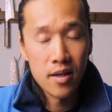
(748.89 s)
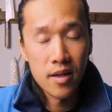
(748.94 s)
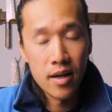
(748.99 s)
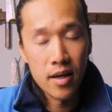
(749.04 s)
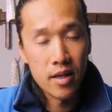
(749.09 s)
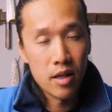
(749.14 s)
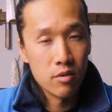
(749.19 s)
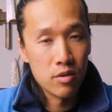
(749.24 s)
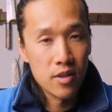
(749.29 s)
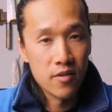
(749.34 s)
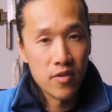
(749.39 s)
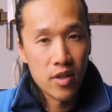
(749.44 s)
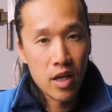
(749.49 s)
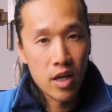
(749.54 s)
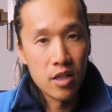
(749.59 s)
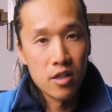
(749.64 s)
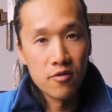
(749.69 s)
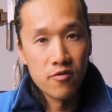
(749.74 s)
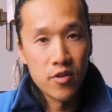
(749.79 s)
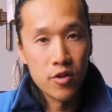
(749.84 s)
And I'll leave that
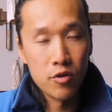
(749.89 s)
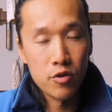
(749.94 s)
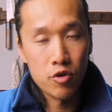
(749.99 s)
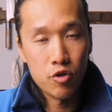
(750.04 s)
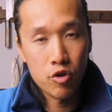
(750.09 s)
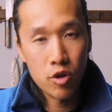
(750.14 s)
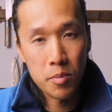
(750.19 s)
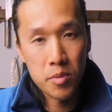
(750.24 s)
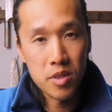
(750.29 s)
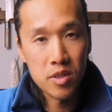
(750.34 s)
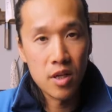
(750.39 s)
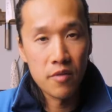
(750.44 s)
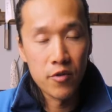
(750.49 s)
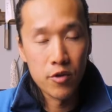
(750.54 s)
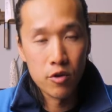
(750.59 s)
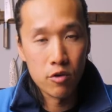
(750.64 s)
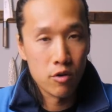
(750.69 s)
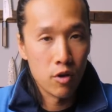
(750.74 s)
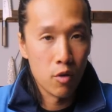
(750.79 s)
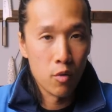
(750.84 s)
in the video description if
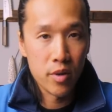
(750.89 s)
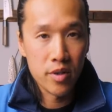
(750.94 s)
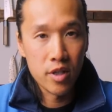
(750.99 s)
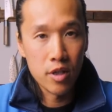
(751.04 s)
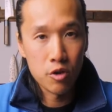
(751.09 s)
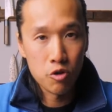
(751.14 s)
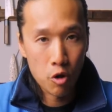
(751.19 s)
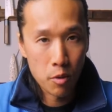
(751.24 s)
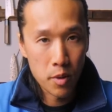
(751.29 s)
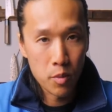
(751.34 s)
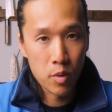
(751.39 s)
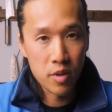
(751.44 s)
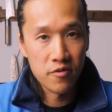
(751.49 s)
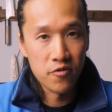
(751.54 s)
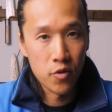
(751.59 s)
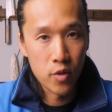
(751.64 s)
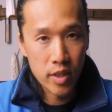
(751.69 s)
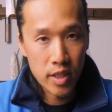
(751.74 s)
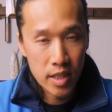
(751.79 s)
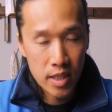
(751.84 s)
you don't know what the Atomo
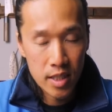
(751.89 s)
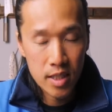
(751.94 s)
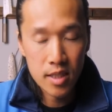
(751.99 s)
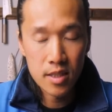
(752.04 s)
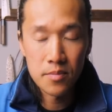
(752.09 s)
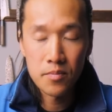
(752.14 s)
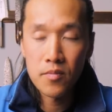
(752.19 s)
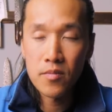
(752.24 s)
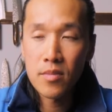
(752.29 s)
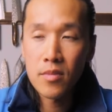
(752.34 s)
140 is.